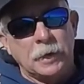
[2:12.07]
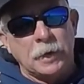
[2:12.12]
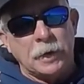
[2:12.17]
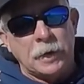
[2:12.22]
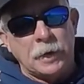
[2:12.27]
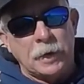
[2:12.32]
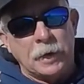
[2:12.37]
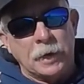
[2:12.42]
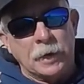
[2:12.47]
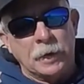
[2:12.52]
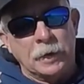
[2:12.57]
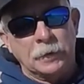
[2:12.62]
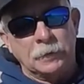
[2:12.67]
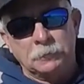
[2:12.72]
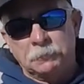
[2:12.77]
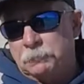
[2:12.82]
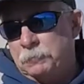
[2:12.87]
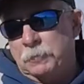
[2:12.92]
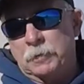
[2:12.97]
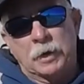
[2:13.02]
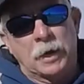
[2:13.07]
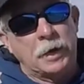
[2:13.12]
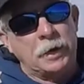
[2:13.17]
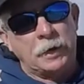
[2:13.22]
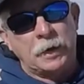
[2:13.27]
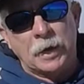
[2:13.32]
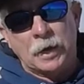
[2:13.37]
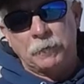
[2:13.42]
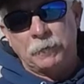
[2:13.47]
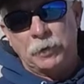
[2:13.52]
and I
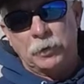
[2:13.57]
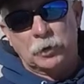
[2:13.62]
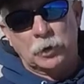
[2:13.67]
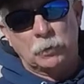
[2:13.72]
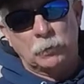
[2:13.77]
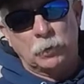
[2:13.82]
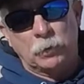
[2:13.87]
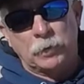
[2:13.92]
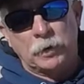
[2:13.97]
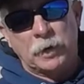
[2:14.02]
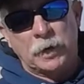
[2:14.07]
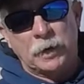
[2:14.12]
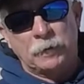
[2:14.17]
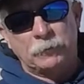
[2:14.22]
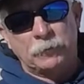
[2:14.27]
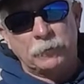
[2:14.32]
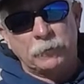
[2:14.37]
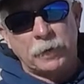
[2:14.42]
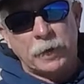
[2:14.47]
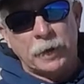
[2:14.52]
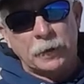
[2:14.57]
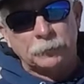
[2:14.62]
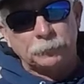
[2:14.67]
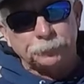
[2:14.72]
didn't have any trouble with it after that.